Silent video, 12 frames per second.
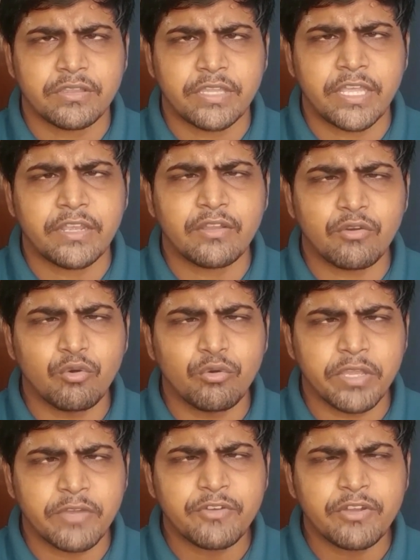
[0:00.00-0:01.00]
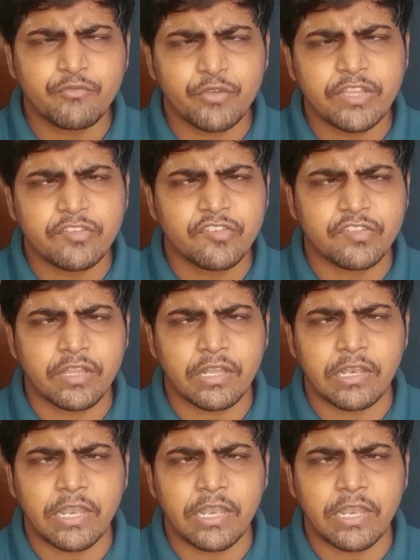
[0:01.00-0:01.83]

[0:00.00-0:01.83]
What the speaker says: then whoever wins the